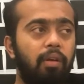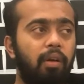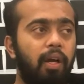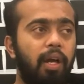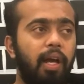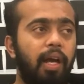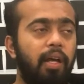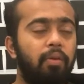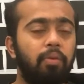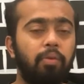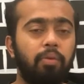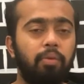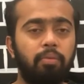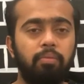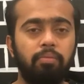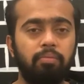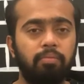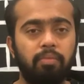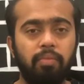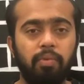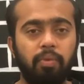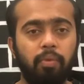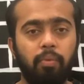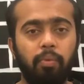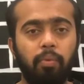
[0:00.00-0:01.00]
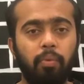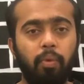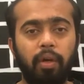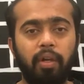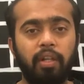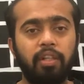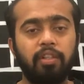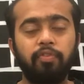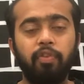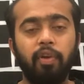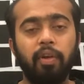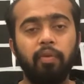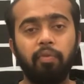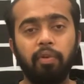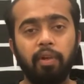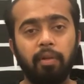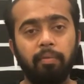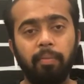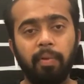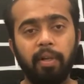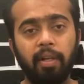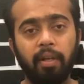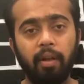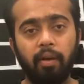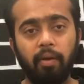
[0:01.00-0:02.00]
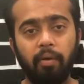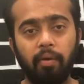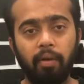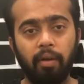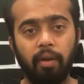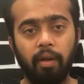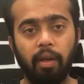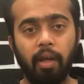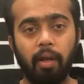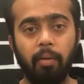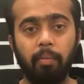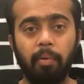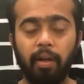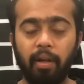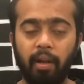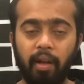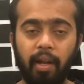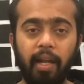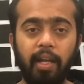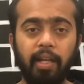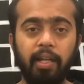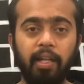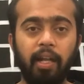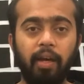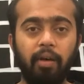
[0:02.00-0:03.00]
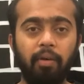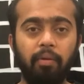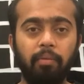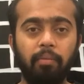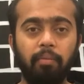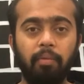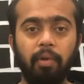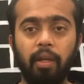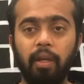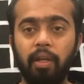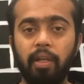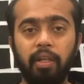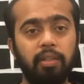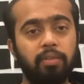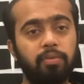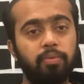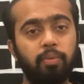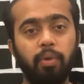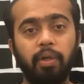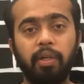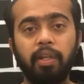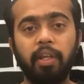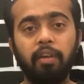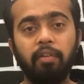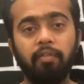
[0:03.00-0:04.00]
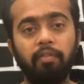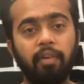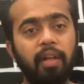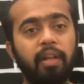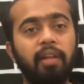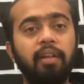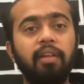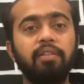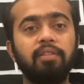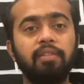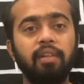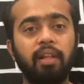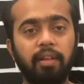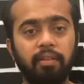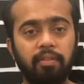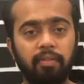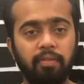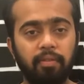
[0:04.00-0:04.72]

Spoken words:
I don't know what his fate would have been now. But right now, he's working well in his life.